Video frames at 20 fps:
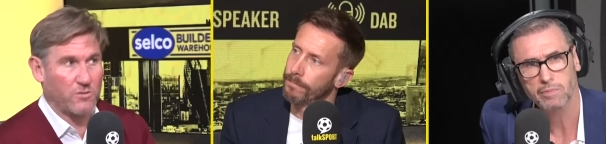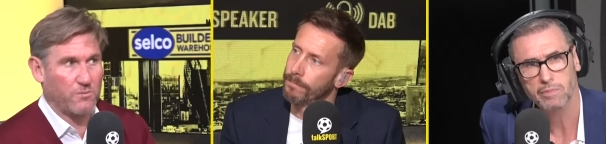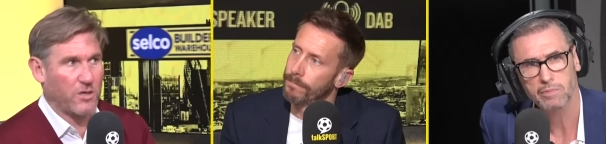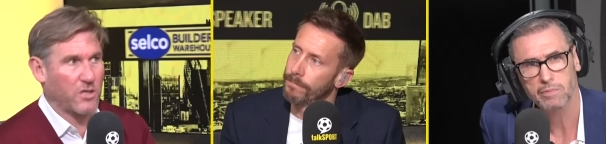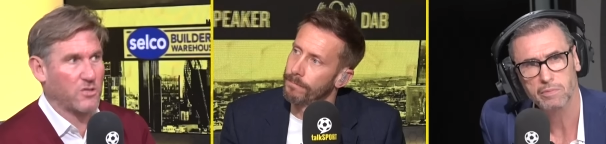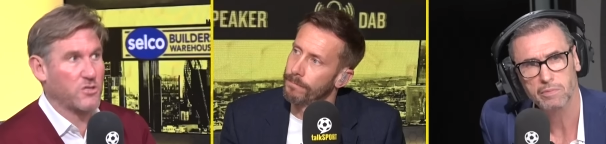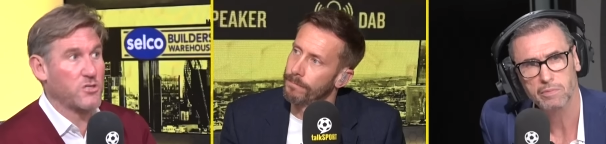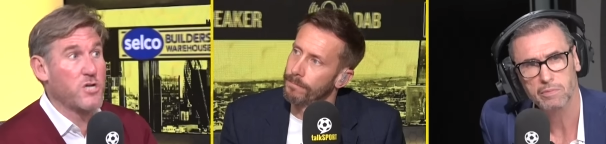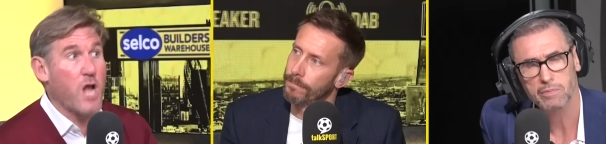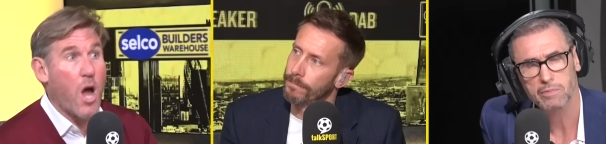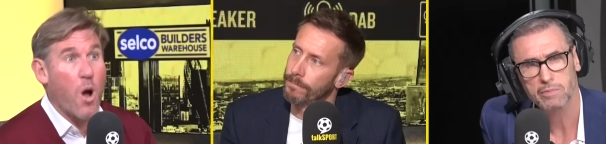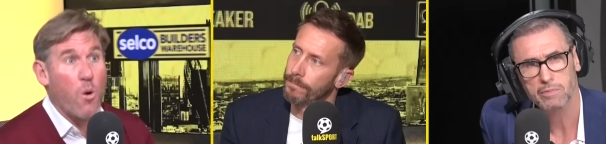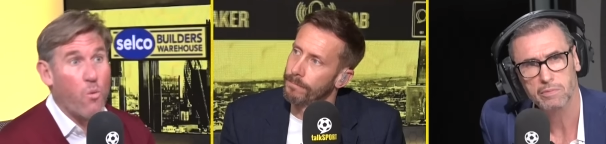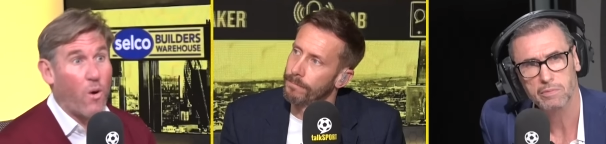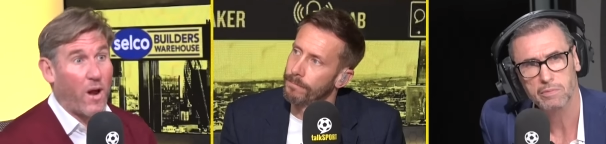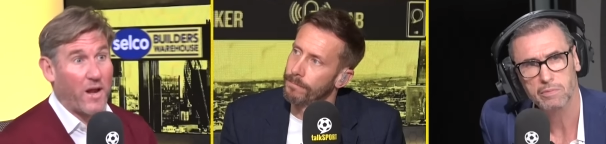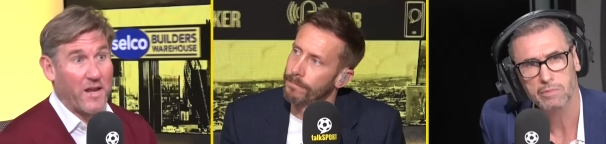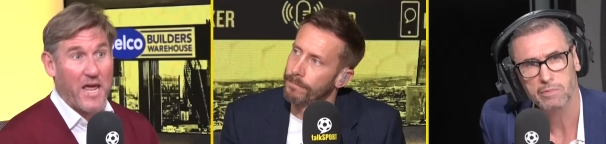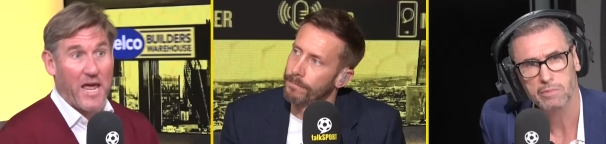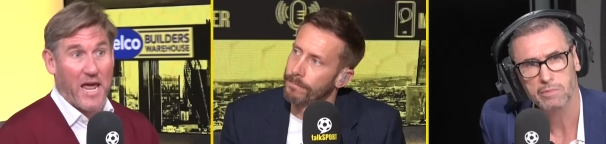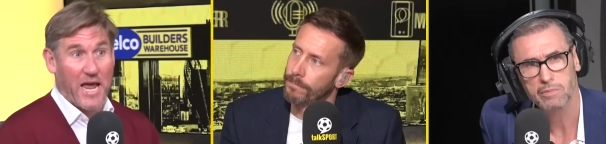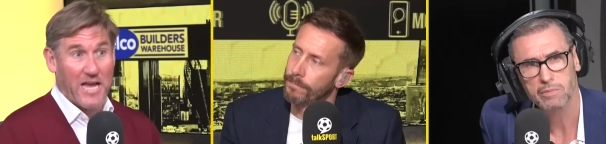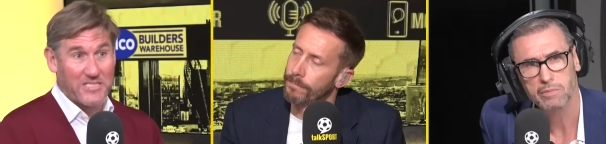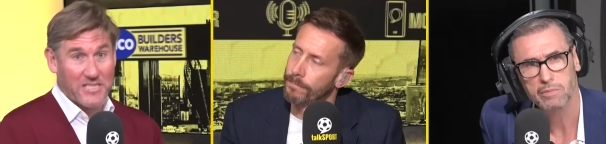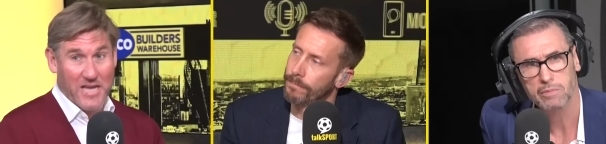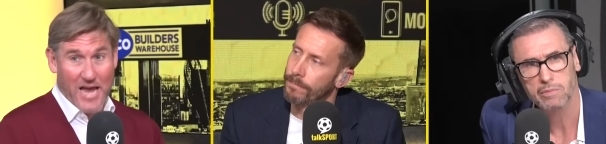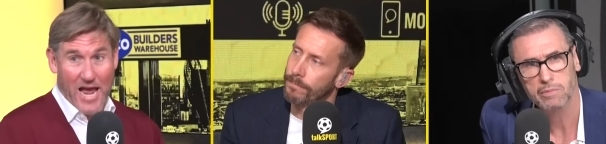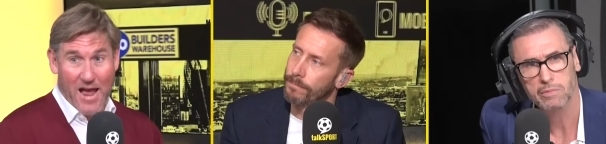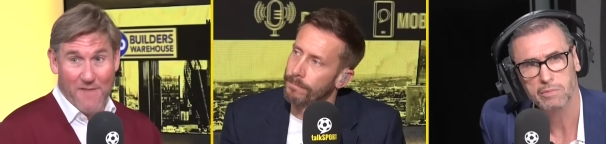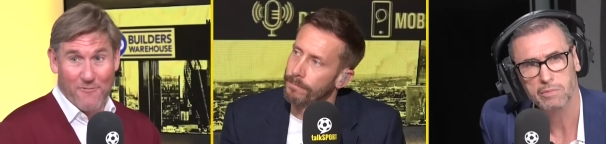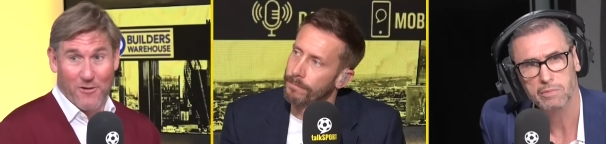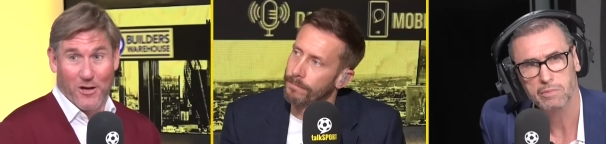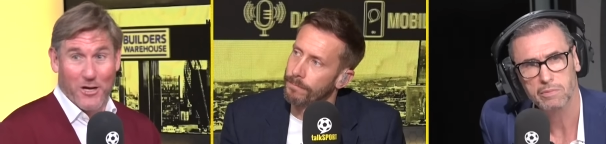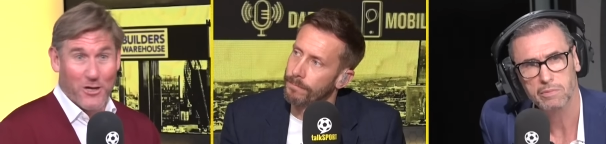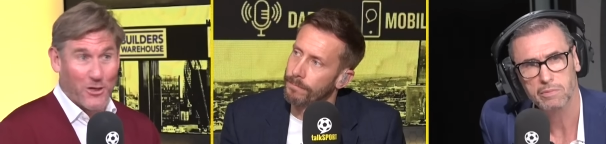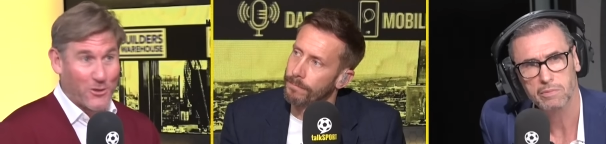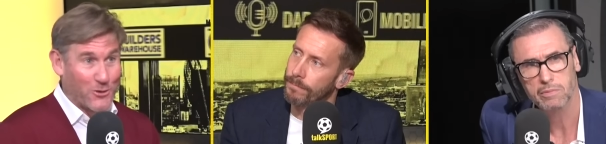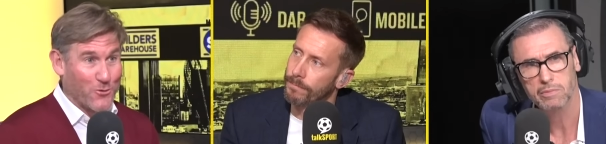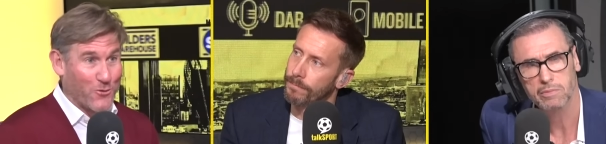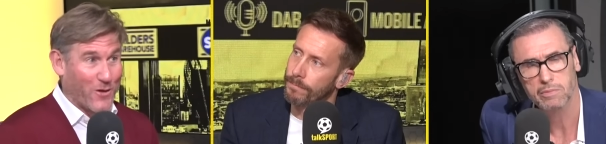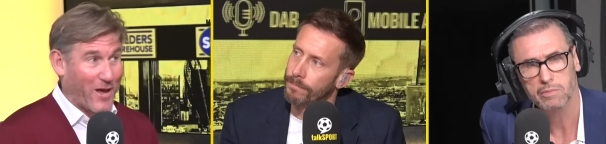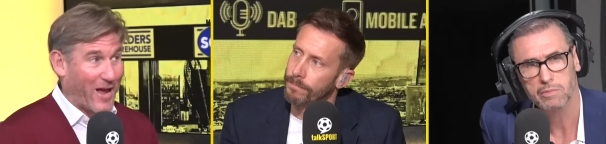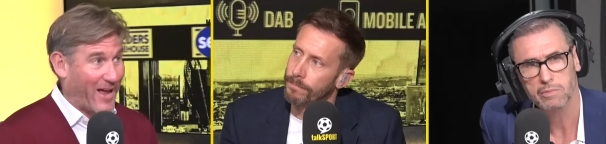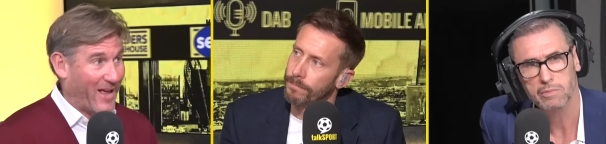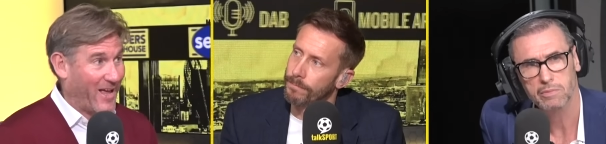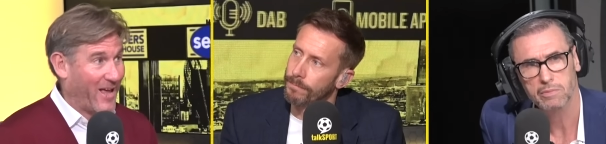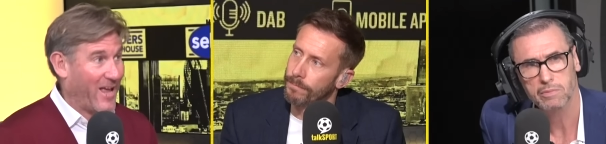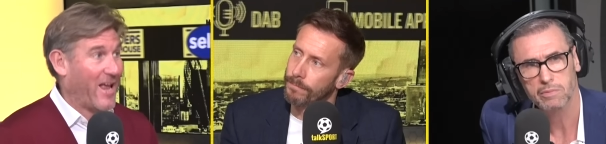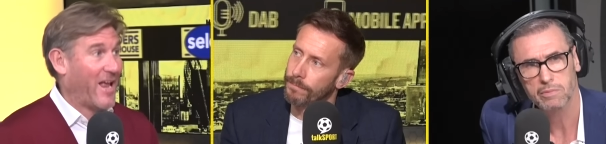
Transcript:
Speaker 1: Because no one is ever going to do that.